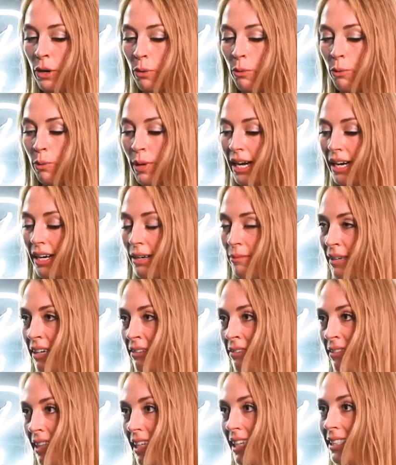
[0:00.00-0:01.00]
where are my
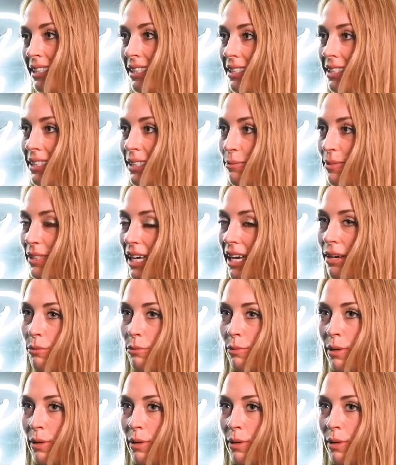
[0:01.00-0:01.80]
relationships at?